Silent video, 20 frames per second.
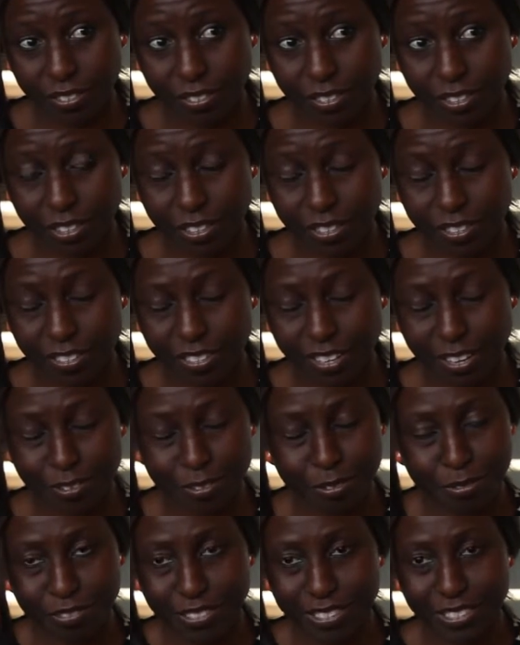Because I
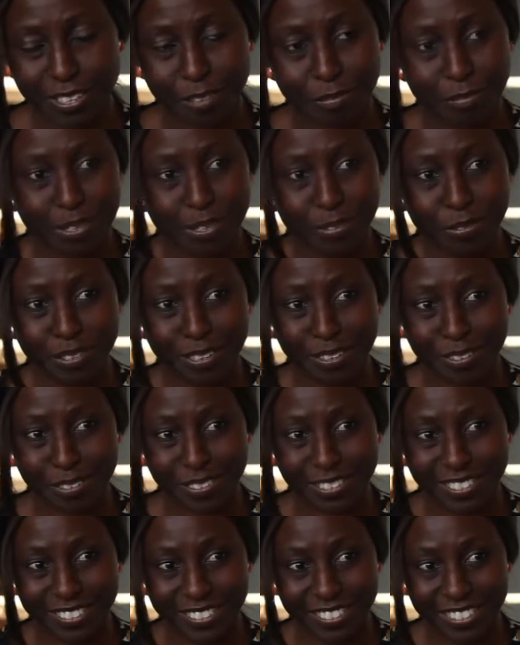don't visit a place without
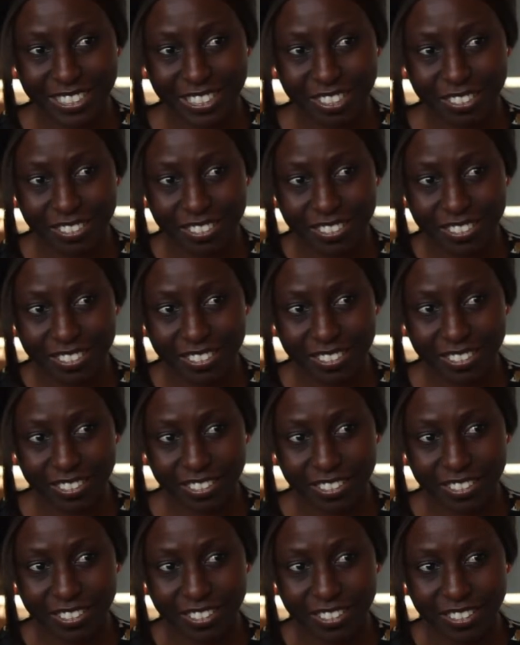going to the streets.
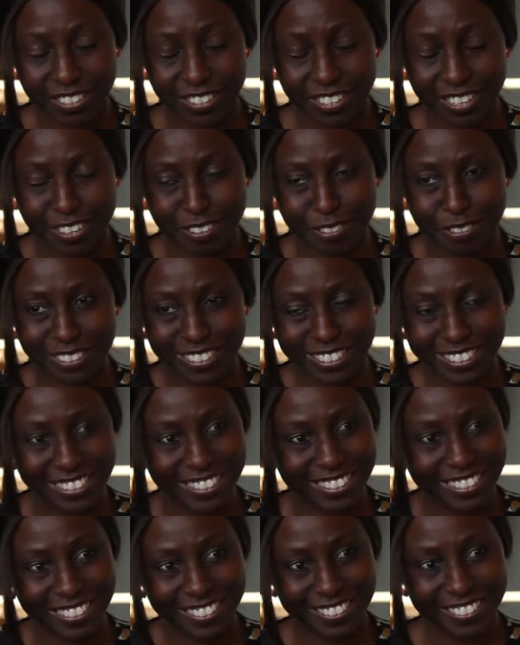Because I know
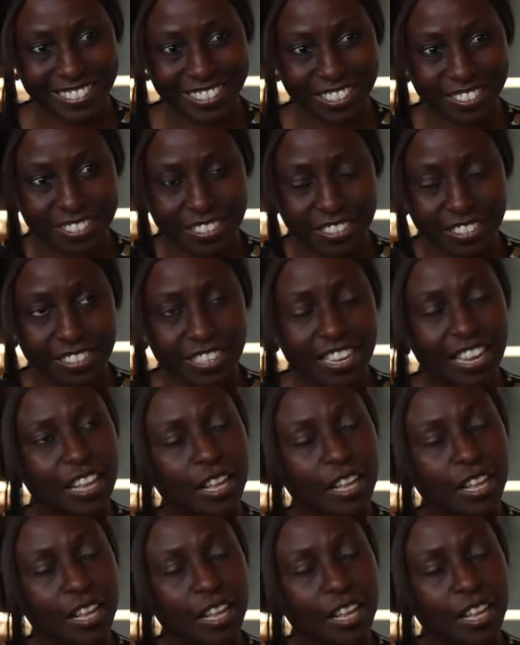Jesus is in the streets.